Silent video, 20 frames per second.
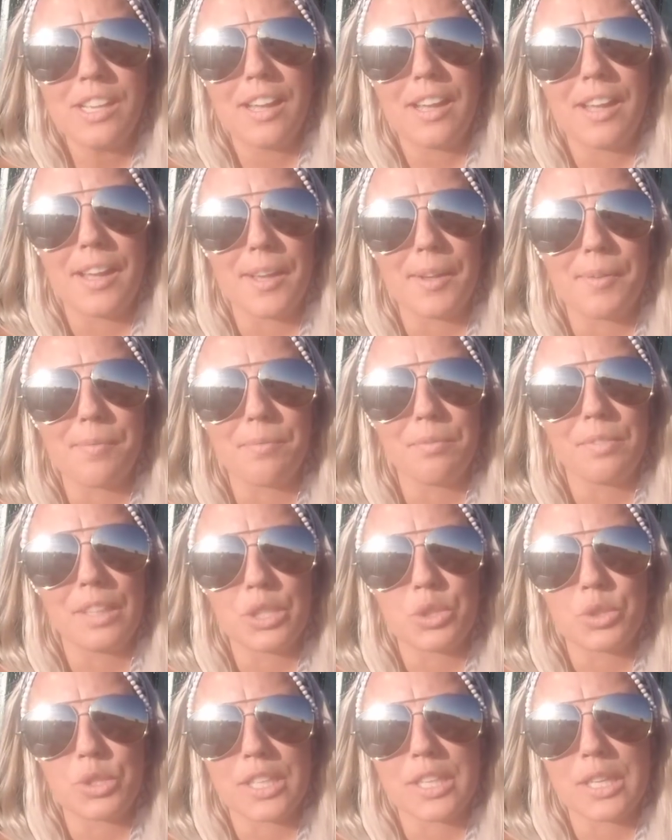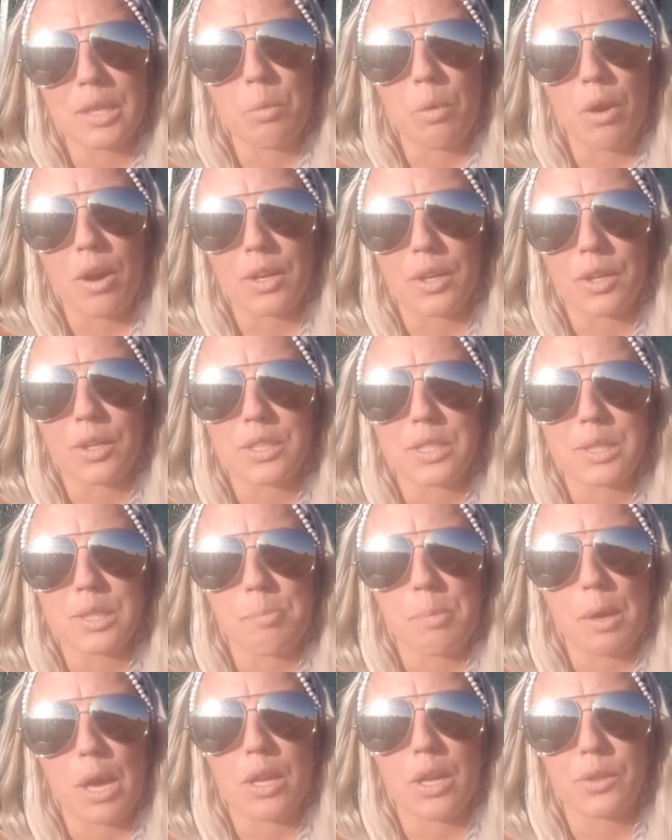like drinking water, some
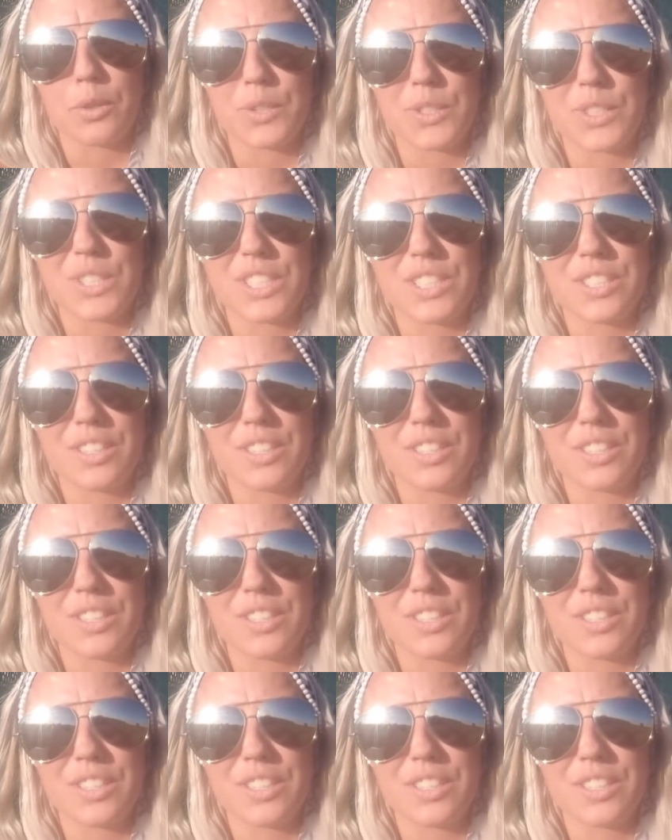bottles